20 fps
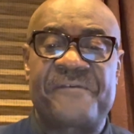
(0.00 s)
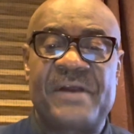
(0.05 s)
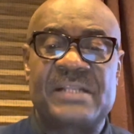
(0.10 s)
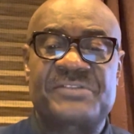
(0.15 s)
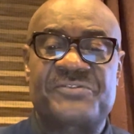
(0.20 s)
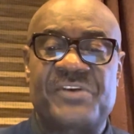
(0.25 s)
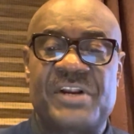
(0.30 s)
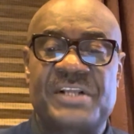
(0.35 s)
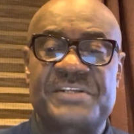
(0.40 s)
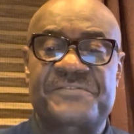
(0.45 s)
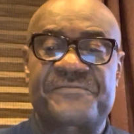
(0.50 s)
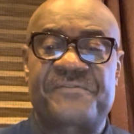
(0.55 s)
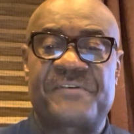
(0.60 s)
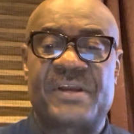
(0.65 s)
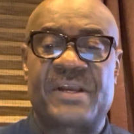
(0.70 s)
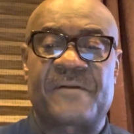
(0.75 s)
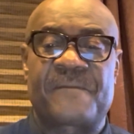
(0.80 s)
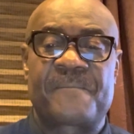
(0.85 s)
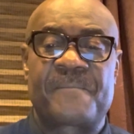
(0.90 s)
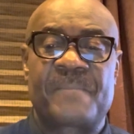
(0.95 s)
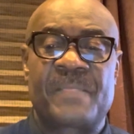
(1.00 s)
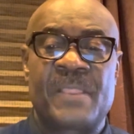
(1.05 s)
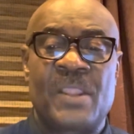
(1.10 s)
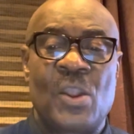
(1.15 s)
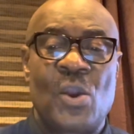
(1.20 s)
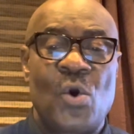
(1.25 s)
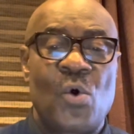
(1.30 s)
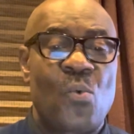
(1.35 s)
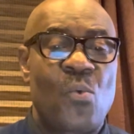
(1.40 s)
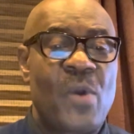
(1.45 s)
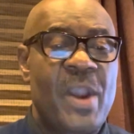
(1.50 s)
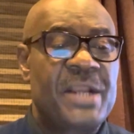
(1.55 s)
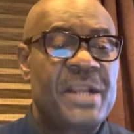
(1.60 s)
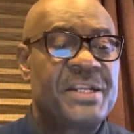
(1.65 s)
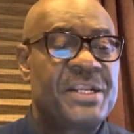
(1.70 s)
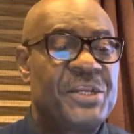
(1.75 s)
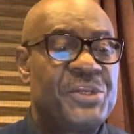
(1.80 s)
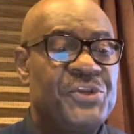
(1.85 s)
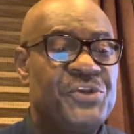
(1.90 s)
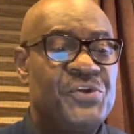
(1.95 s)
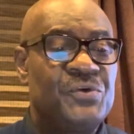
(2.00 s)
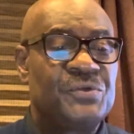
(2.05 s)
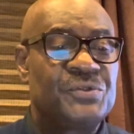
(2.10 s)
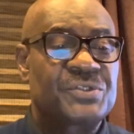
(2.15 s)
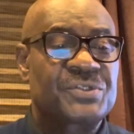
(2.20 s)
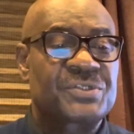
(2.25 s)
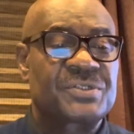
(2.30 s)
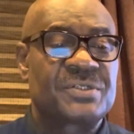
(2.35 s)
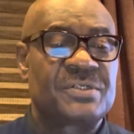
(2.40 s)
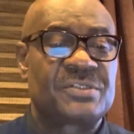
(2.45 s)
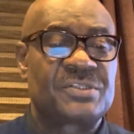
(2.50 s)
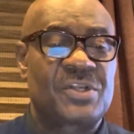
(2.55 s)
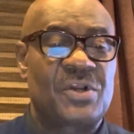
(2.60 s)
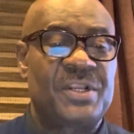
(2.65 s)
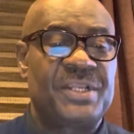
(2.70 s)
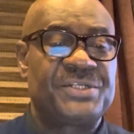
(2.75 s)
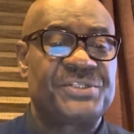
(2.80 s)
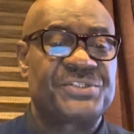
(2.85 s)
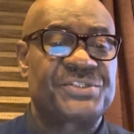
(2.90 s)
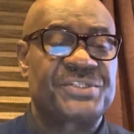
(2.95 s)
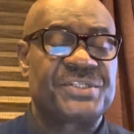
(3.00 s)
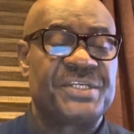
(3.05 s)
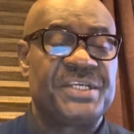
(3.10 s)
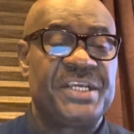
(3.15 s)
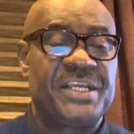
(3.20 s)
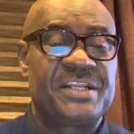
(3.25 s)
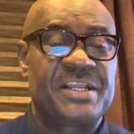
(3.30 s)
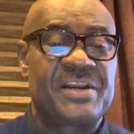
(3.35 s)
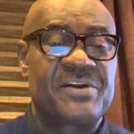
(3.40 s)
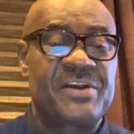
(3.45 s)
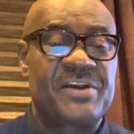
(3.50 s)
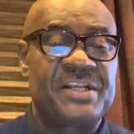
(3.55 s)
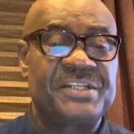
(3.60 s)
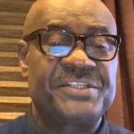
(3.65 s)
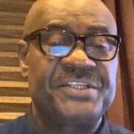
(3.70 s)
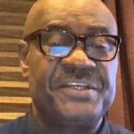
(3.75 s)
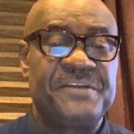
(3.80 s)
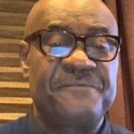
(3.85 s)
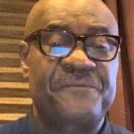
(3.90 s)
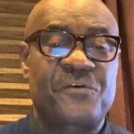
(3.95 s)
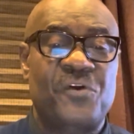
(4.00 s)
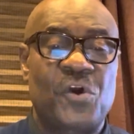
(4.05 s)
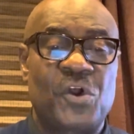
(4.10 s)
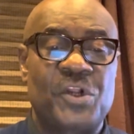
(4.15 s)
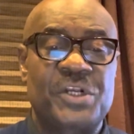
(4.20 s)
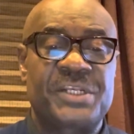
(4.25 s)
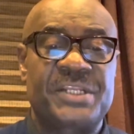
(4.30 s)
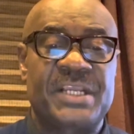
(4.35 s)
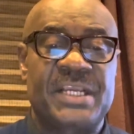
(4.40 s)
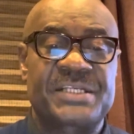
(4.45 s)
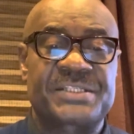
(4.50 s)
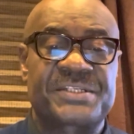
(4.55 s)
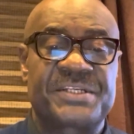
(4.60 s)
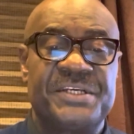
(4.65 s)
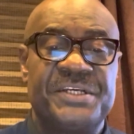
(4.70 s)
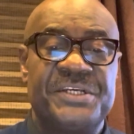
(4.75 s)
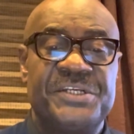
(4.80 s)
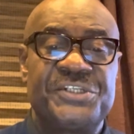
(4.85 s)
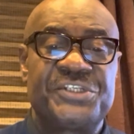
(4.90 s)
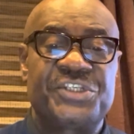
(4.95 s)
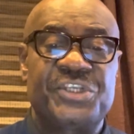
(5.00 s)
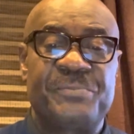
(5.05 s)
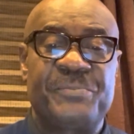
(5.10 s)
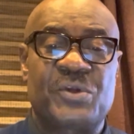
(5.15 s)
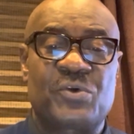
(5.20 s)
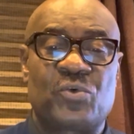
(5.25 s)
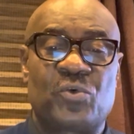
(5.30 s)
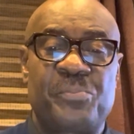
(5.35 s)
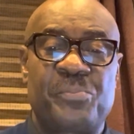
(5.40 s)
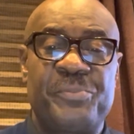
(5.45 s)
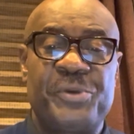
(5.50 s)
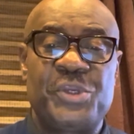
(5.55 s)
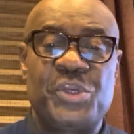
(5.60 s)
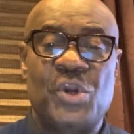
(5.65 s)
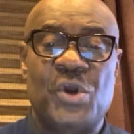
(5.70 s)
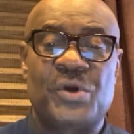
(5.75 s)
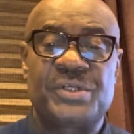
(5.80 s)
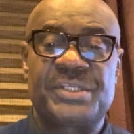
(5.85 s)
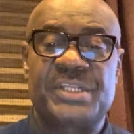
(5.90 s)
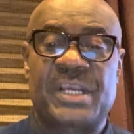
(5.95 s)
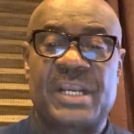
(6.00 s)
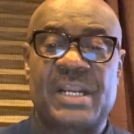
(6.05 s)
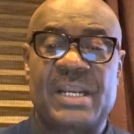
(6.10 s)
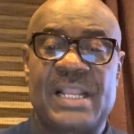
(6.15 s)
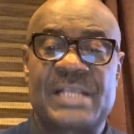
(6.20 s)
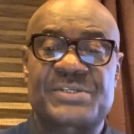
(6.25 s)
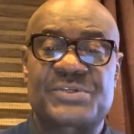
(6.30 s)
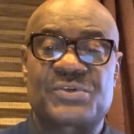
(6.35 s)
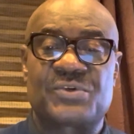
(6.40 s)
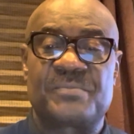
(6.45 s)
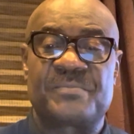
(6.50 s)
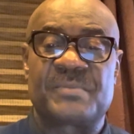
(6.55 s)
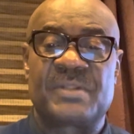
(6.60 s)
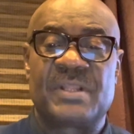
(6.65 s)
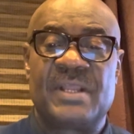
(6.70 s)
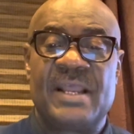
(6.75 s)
transfer where they use knowledge in a relative context typical beyond the classroom